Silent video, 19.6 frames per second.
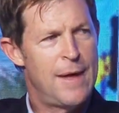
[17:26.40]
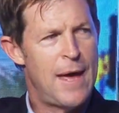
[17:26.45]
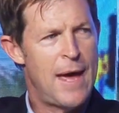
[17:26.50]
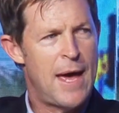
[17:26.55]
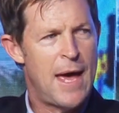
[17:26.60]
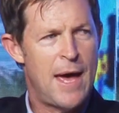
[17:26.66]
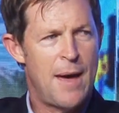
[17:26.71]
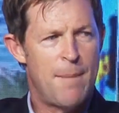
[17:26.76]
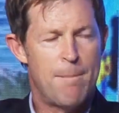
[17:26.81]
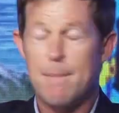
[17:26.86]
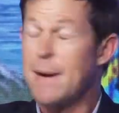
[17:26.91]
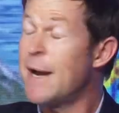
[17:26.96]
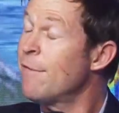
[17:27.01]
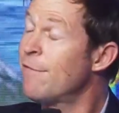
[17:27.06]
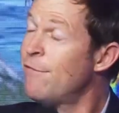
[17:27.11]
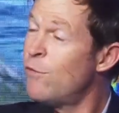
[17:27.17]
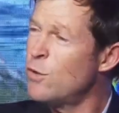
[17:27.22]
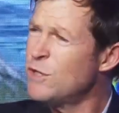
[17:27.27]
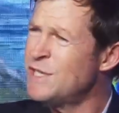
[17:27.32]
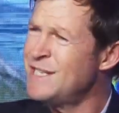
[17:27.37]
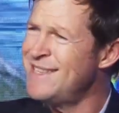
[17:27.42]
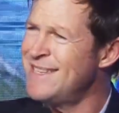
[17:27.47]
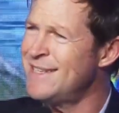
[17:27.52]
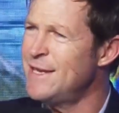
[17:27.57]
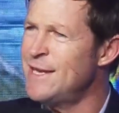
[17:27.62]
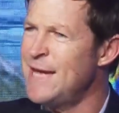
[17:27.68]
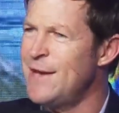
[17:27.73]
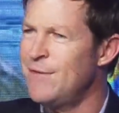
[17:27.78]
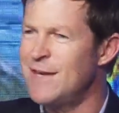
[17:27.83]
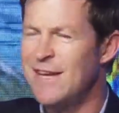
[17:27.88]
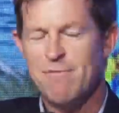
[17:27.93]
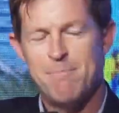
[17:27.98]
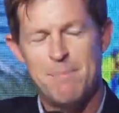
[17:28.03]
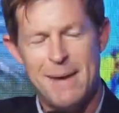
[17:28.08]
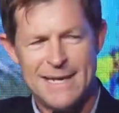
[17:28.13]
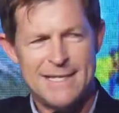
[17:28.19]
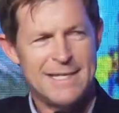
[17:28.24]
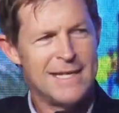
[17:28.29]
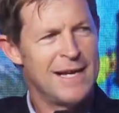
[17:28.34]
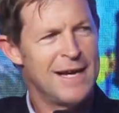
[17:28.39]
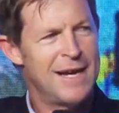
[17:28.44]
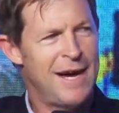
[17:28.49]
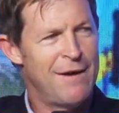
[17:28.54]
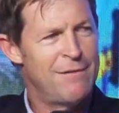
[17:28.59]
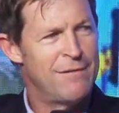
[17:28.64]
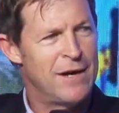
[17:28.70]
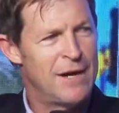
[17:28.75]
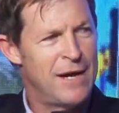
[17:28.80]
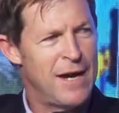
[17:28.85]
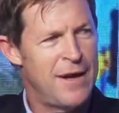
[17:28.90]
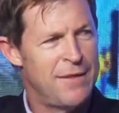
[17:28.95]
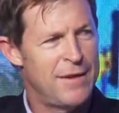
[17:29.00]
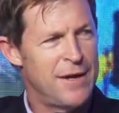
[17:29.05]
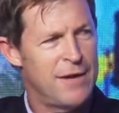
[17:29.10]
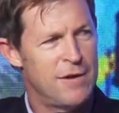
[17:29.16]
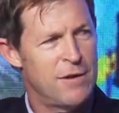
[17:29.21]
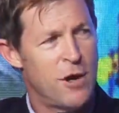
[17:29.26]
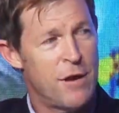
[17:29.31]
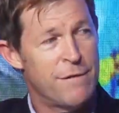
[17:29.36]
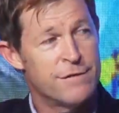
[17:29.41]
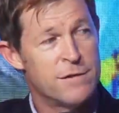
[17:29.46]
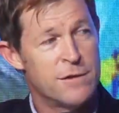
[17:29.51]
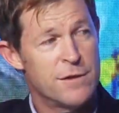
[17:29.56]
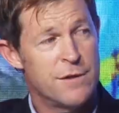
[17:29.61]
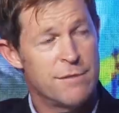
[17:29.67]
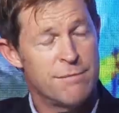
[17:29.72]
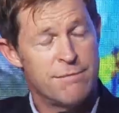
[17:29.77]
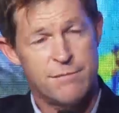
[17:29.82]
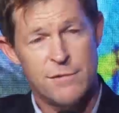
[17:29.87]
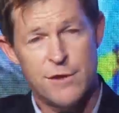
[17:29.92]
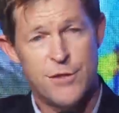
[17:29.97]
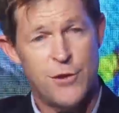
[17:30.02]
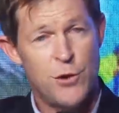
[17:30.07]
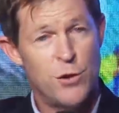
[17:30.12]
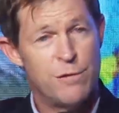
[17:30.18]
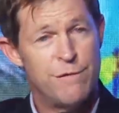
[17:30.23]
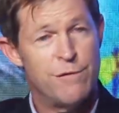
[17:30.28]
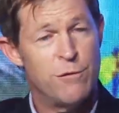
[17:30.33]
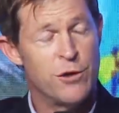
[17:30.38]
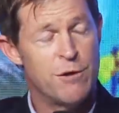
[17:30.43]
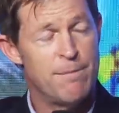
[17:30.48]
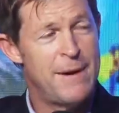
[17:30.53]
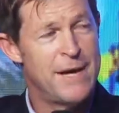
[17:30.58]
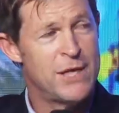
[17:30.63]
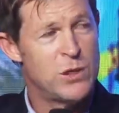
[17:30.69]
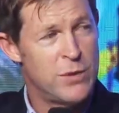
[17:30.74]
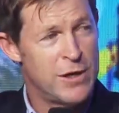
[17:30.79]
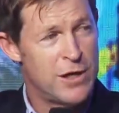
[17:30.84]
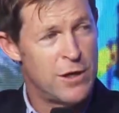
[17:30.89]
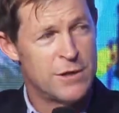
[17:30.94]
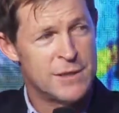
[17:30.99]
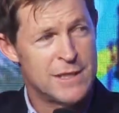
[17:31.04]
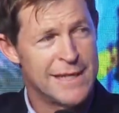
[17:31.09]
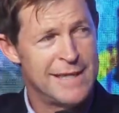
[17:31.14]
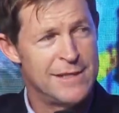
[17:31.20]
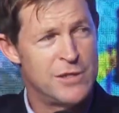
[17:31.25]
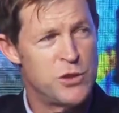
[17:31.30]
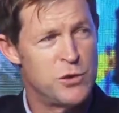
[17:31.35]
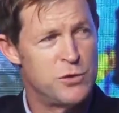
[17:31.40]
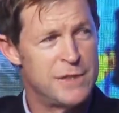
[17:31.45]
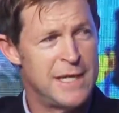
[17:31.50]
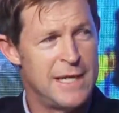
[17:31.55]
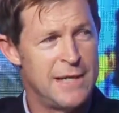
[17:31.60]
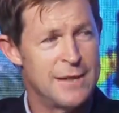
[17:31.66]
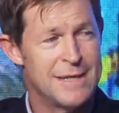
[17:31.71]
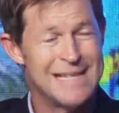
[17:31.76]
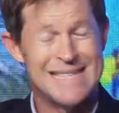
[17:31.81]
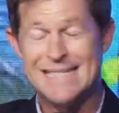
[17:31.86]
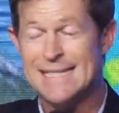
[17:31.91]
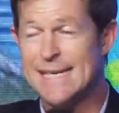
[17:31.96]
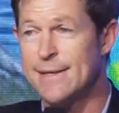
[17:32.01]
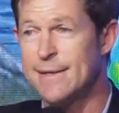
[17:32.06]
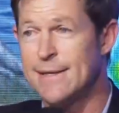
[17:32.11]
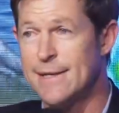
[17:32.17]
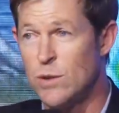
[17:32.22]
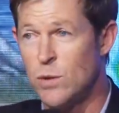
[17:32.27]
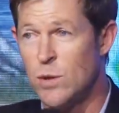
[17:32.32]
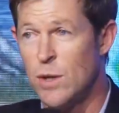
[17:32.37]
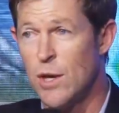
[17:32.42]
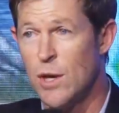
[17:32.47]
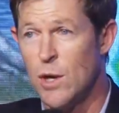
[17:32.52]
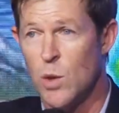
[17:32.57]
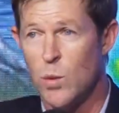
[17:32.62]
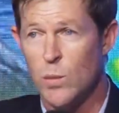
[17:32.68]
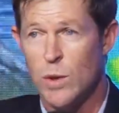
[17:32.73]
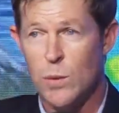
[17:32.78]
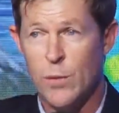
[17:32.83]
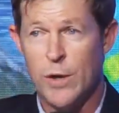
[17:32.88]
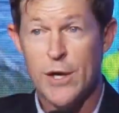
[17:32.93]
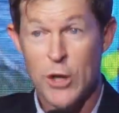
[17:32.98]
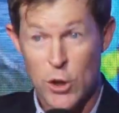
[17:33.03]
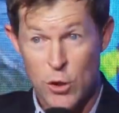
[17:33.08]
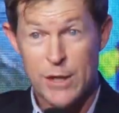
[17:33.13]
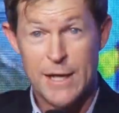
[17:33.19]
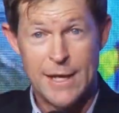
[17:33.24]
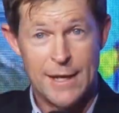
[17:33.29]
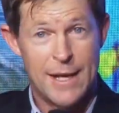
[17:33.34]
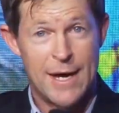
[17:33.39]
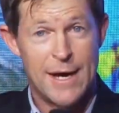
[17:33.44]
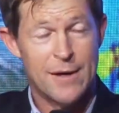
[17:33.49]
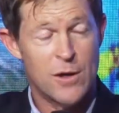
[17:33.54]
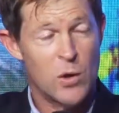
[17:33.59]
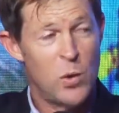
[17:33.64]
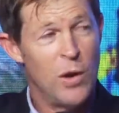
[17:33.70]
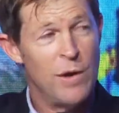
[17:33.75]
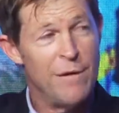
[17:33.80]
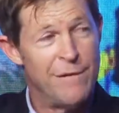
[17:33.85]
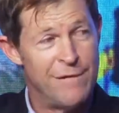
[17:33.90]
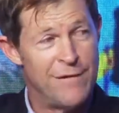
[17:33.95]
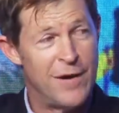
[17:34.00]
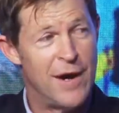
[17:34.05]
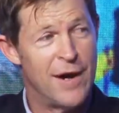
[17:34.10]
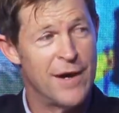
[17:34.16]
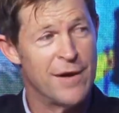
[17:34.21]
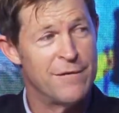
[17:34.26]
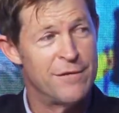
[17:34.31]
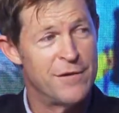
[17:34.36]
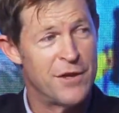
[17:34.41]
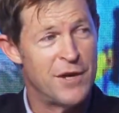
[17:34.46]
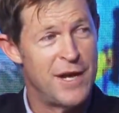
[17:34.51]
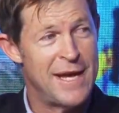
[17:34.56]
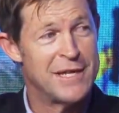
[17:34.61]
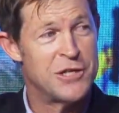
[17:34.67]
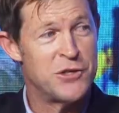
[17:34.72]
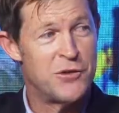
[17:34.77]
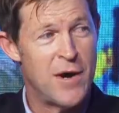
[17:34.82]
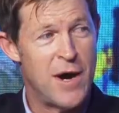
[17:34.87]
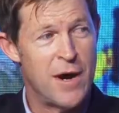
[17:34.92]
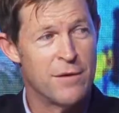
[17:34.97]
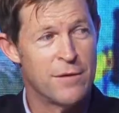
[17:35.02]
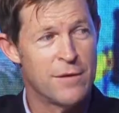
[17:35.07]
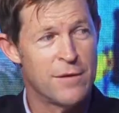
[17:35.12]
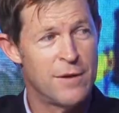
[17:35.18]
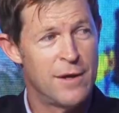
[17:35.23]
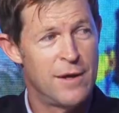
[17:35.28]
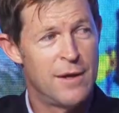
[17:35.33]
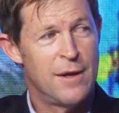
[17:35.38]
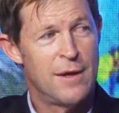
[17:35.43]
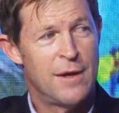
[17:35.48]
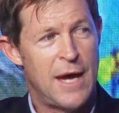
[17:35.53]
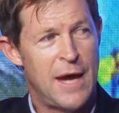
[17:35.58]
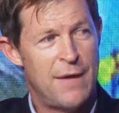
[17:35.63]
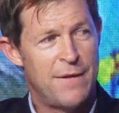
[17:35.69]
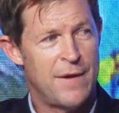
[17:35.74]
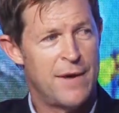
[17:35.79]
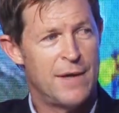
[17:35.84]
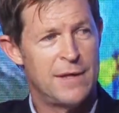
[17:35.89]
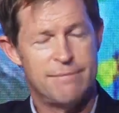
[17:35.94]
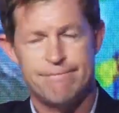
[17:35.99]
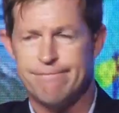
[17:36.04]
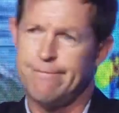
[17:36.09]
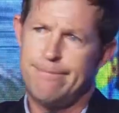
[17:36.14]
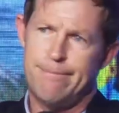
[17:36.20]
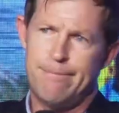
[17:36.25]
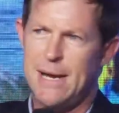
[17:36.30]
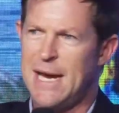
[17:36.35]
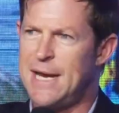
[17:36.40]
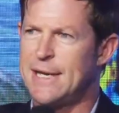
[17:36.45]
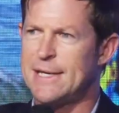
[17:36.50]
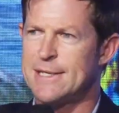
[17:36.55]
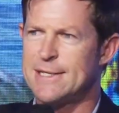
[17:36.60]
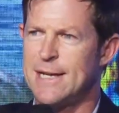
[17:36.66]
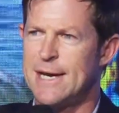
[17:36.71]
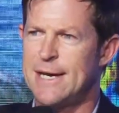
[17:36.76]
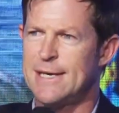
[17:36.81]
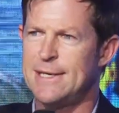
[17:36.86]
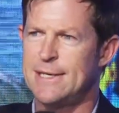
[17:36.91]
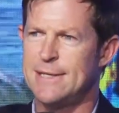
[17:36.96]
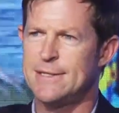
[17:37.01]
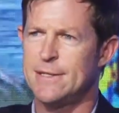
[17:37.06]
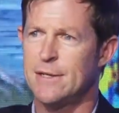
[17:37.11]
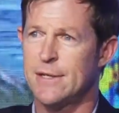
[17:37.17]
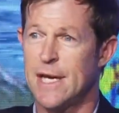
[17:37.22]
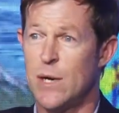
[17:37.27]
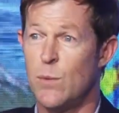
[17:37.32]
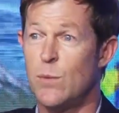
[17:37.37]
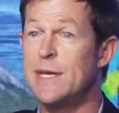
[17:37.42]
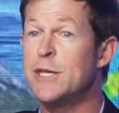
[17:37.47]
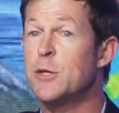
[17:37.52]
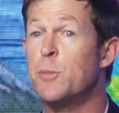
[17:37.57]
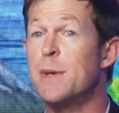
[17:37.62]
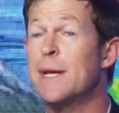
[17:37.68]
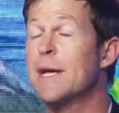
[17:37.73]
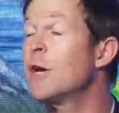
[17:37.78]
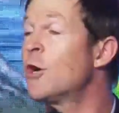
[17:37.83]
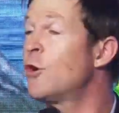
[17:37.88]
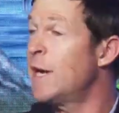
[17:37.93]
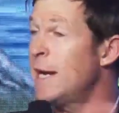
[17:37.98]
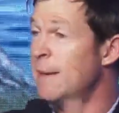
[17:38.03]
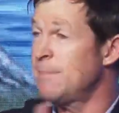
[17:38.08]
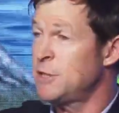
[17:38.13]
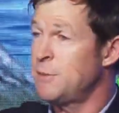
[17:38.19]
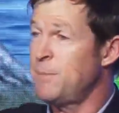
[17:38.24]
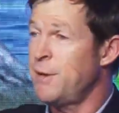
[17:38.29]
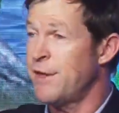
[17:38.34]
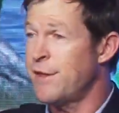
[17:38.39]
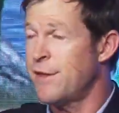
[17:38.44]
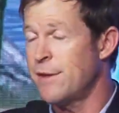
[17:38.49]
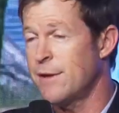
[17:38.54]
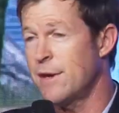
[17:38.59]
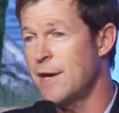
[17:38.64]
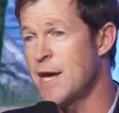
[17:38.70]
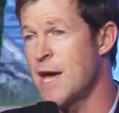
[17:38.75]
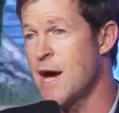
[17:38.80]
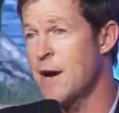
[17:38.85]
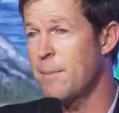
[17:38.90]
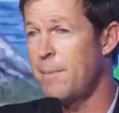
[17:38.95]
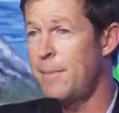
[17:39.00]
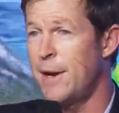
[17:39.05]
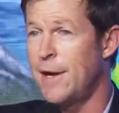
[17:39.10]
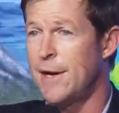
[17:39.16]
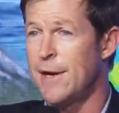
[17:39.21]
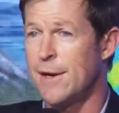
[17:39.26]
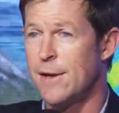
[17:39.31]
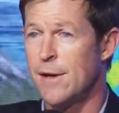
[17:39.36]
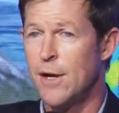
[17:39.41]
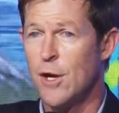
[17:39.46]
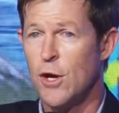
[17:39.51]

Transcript: But unfortunately, they didn't have enough batting cover. And then after the 3rd or 4th match, we'd lost against New Zealand, and suddenly we weren't looking like qualifying for the next round. And they panicked slightly and said, okay, we need to bring in Graham Smith, a young player